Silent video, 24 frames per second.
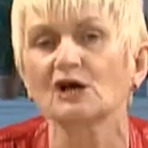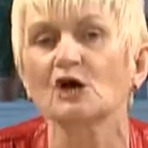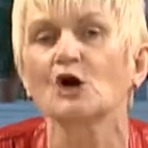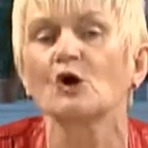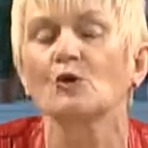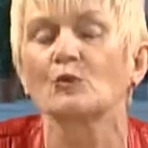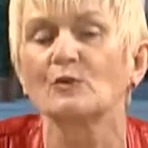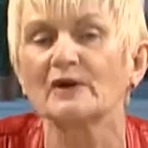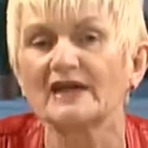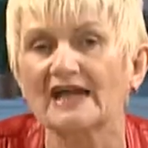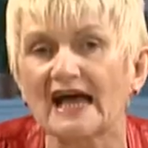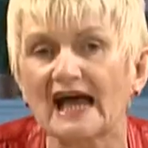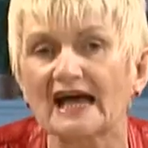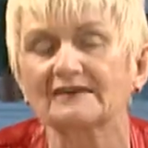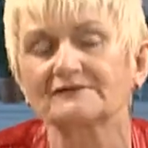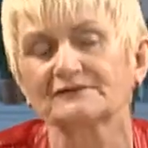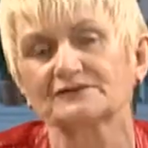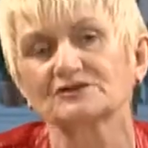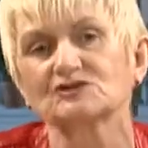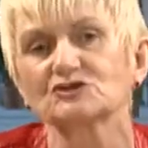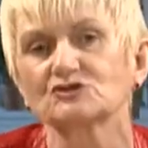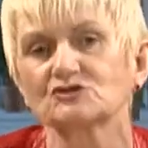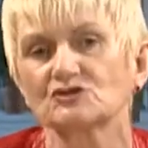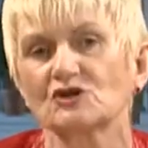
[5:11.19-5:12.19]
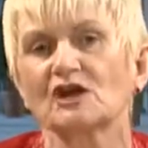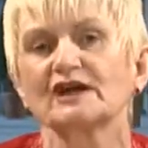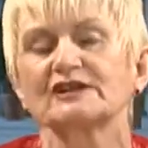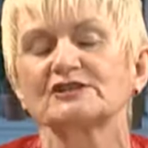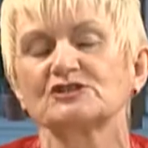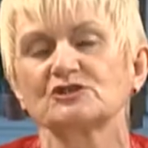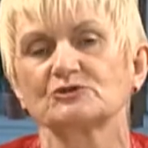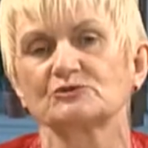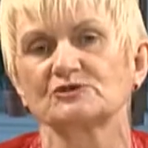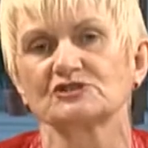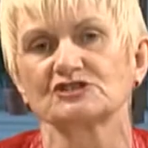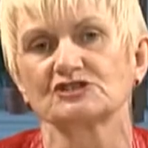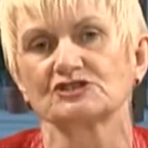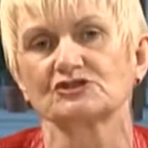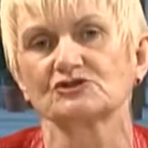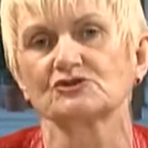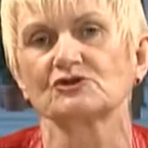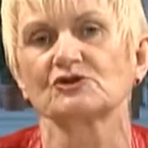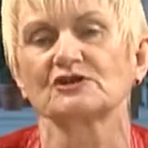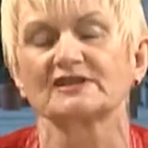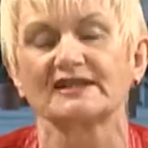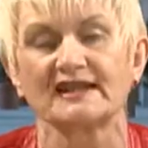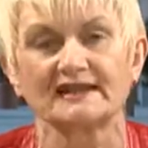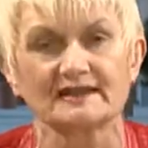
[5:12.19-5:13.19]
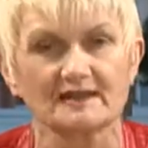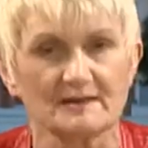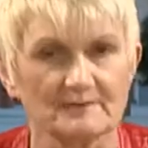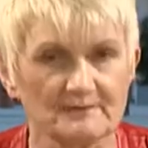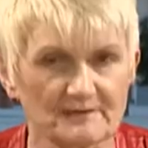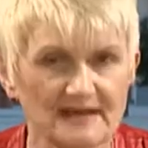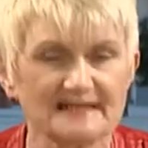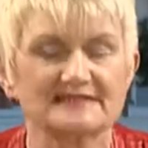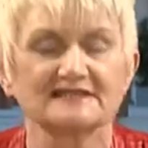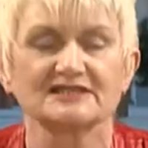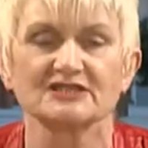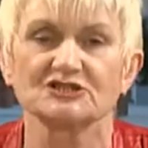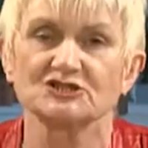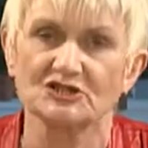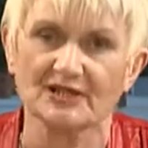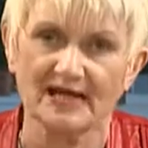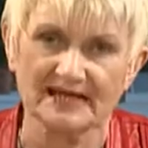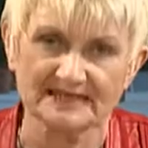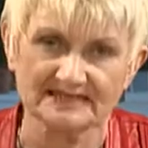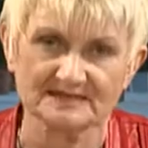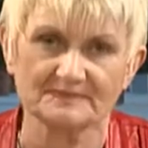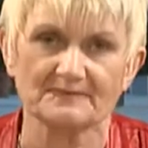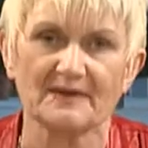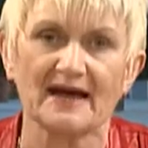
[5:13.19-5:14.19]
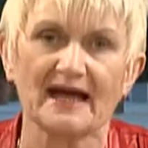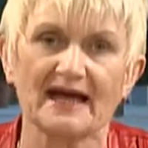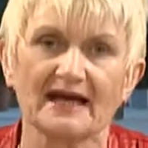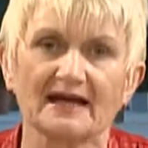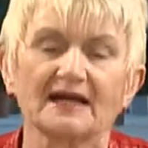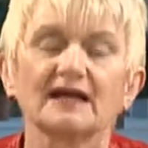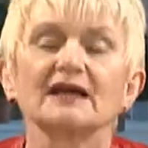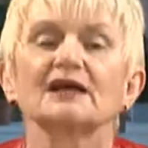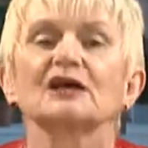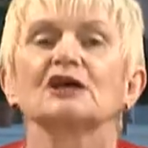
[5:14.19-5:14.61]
We have to try to ensure that the message gets back